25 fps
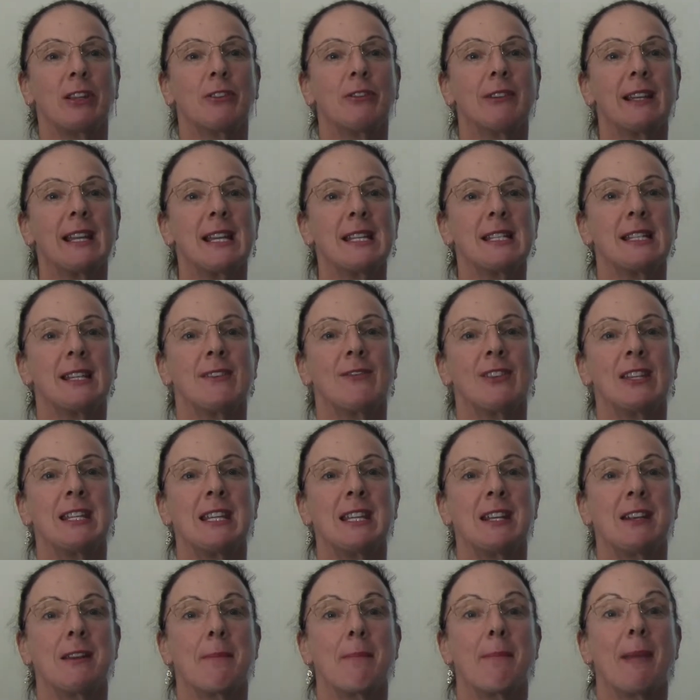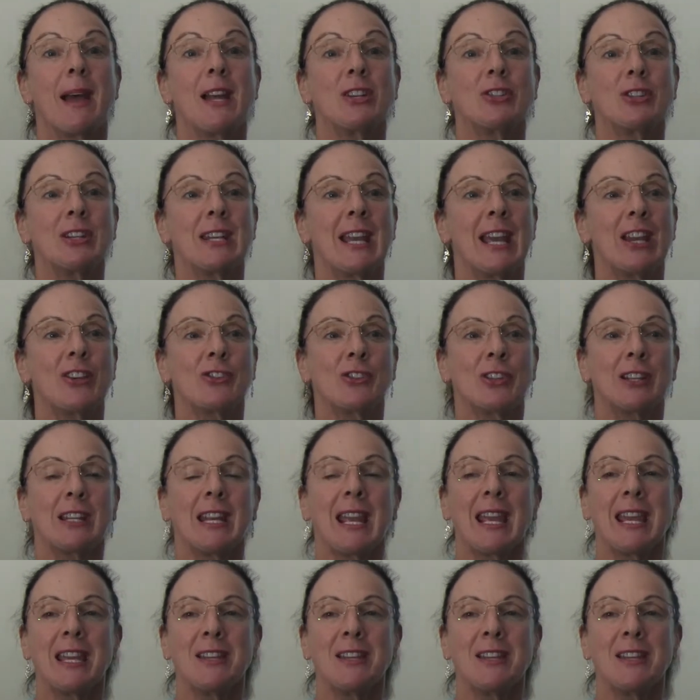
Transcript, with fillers: creativity and imagination